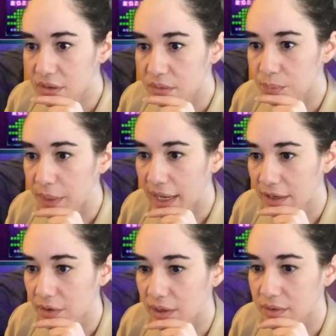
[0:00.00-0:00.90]

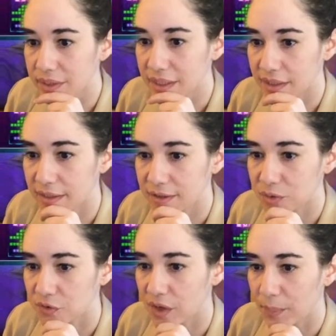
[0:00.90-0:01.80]
background here. So
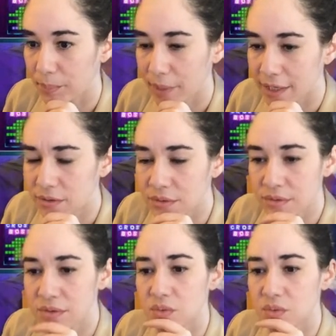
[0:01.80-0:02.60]
we've got mountains,